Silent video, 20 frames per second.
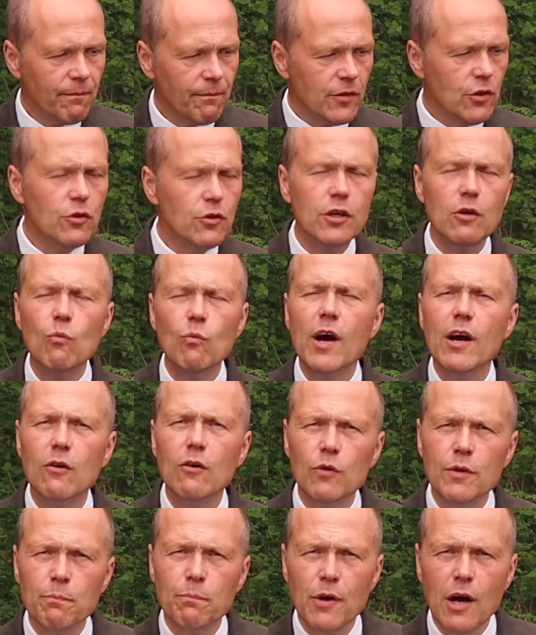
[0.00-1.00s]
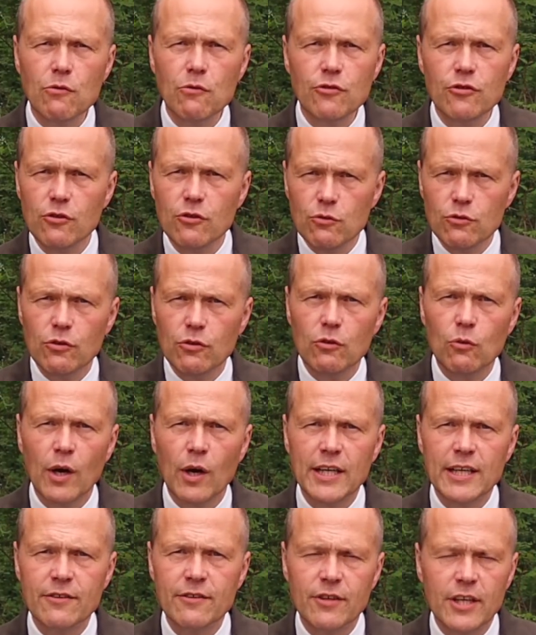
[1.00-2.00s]
You can wear it with brown shoes
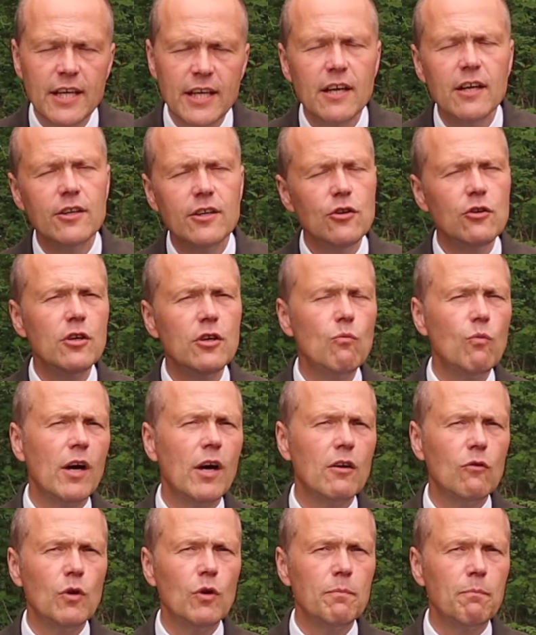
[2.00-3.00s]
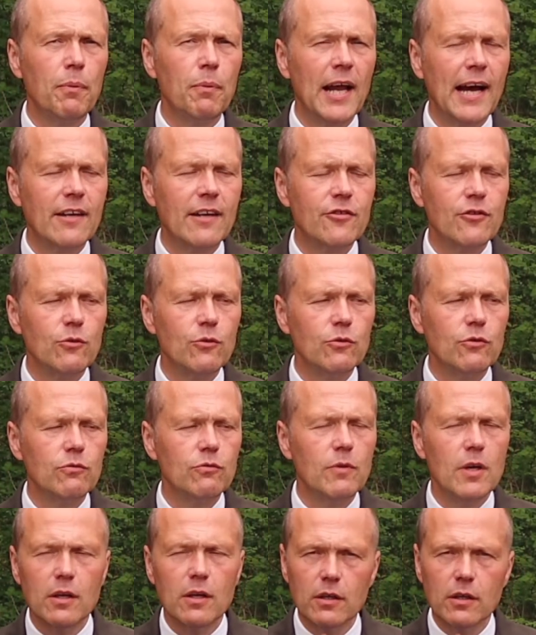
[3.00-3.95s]
quite easily. You can wear it with black shoes.